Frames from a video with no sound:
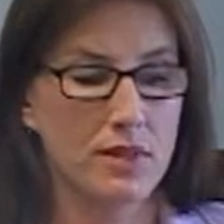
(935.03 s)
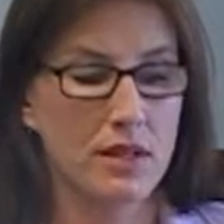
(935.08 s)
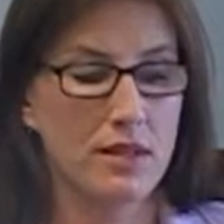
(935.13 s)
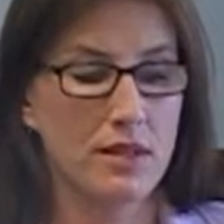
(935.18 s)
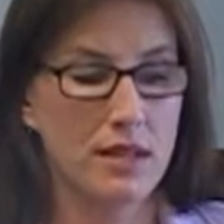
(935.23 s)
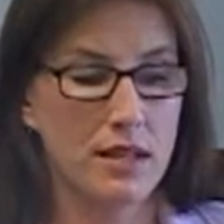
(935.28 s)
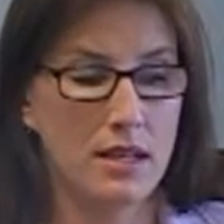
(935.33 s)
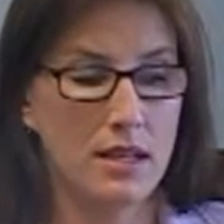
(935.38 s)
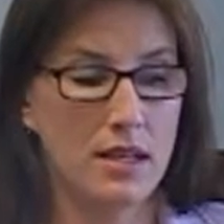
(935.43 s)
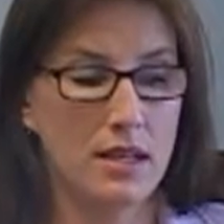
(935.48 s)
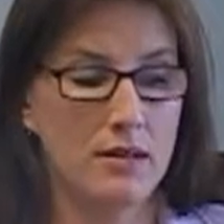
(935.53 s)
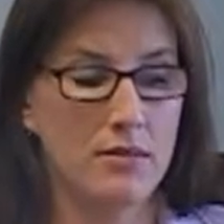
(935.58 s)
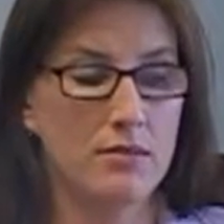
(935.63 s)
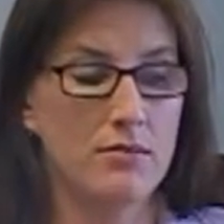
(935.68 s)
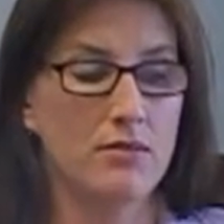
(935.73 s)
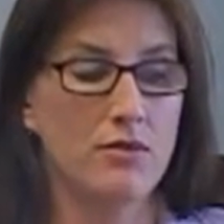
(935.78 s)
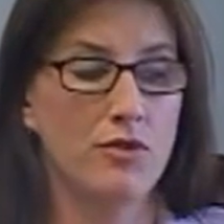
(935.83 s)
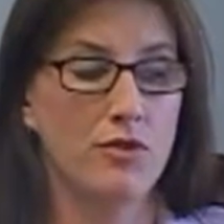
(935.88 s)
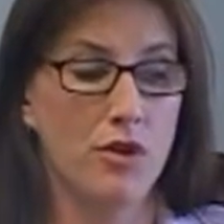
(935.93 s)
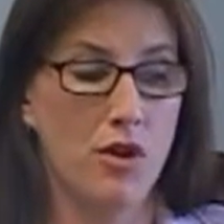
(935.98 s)
the
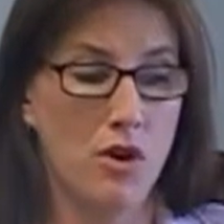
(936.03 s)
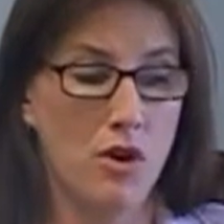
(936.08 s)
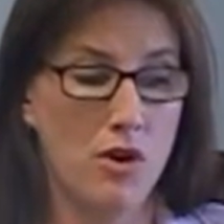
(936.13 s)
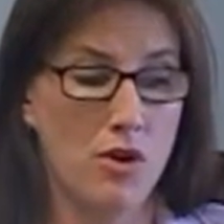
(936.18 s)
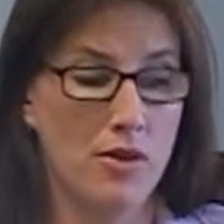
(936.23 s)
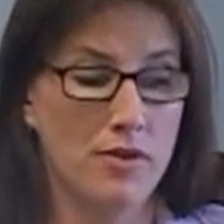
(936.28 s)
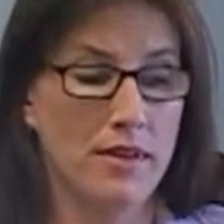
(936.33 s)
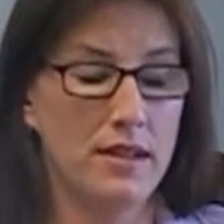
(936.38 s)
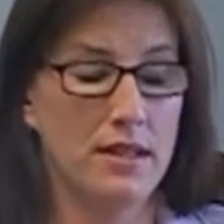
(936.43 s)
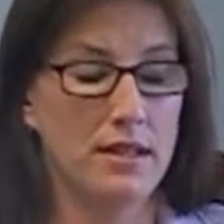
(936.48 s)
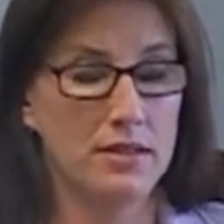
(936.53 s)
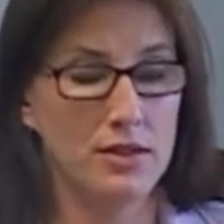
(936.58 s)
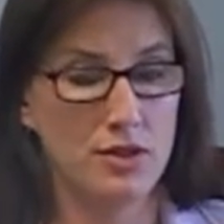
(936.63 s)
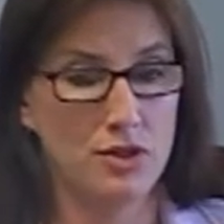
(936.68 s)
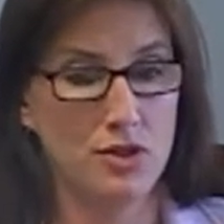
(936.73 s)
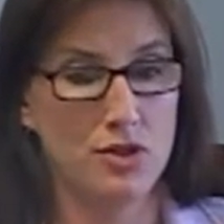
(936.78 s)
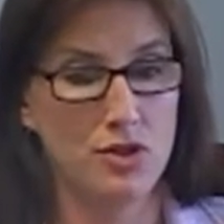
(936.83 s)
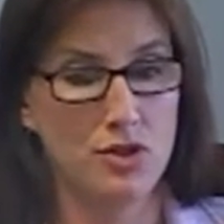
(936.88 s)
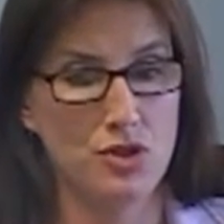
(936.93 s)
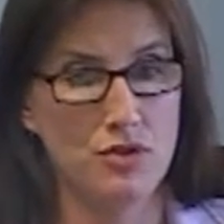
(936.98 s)
fraud, the
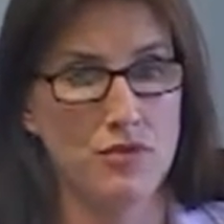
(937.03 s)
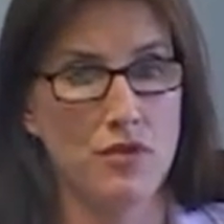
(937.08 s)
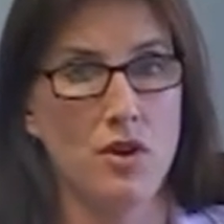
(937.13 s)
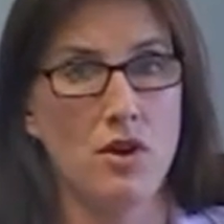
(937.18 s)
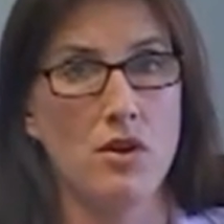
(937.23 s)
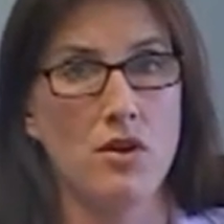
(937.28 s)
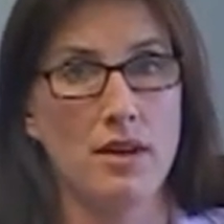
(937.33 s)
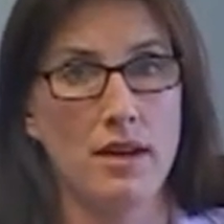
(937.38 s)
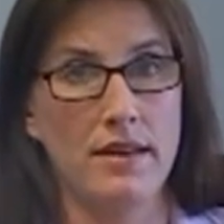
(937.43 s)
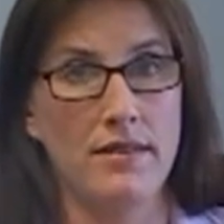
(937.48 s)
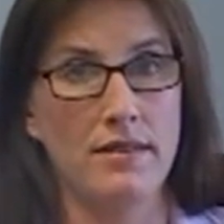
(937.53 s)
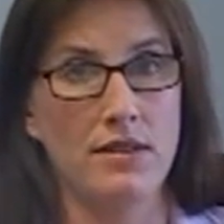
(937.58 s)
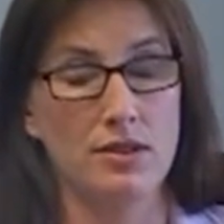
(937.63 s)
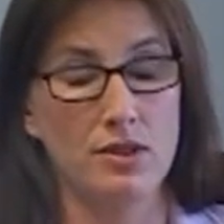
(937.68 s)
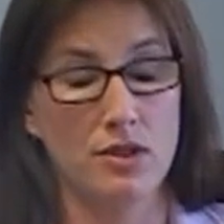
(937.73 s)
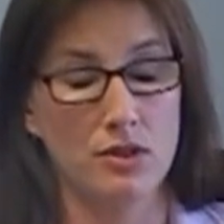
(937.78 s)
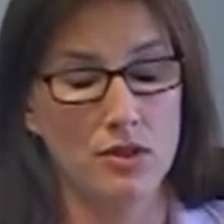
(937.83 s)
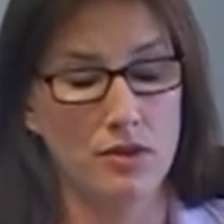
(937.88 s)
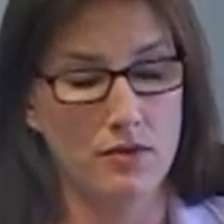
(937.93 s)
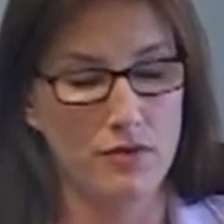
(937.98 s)
institution fraud, and the
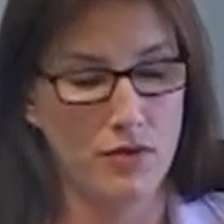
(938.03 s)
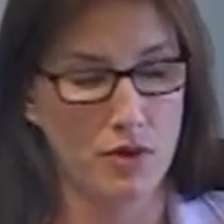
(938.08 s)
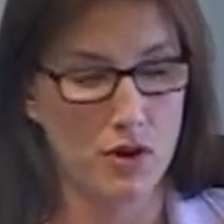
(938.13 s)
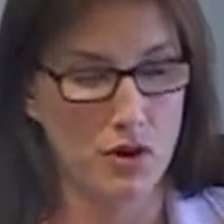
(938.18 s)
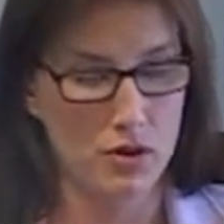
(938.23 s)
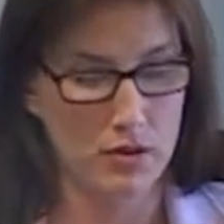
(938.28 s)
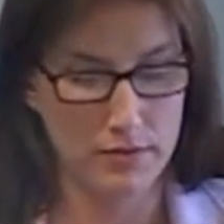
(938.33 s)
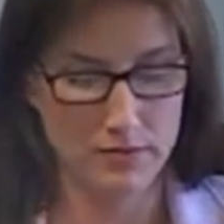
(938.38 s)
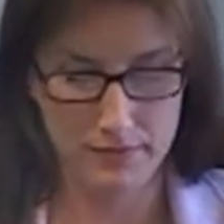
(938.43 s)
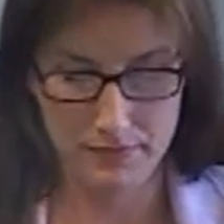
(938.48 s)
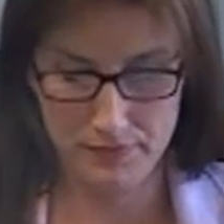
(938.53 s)
student fraud.